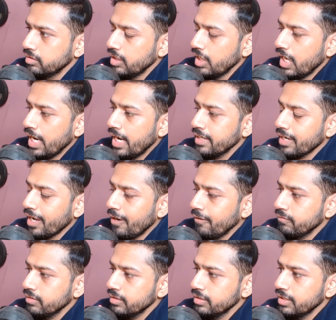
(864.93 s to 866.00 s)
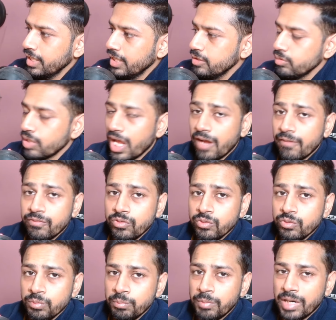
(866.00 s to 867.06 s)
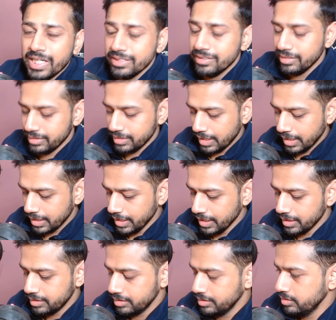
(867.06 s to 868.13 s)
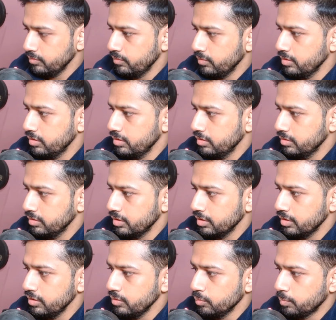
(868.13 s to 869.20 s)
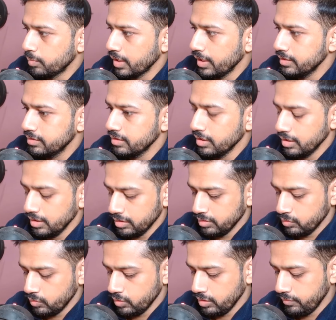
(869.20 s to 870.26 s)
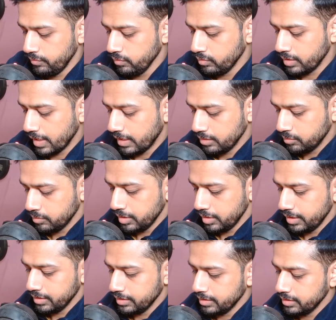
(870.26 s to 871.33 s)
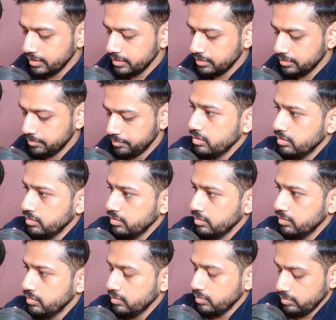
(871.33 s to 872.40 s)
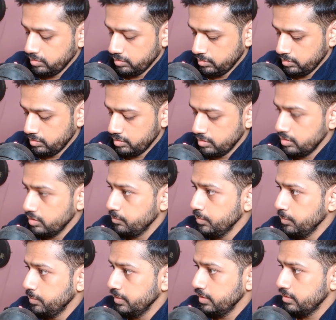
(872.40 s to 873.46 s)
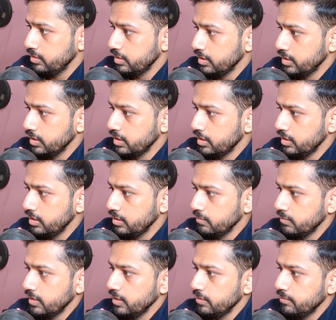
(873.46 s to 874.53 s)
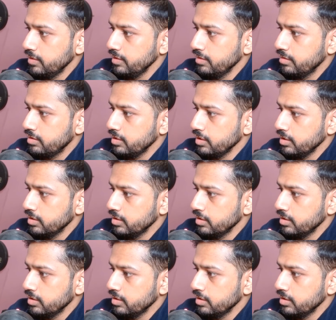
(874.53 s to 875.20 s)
and after that you have to buy this again for the new price. So if you calculate this, so let me paste it here, divide by 3.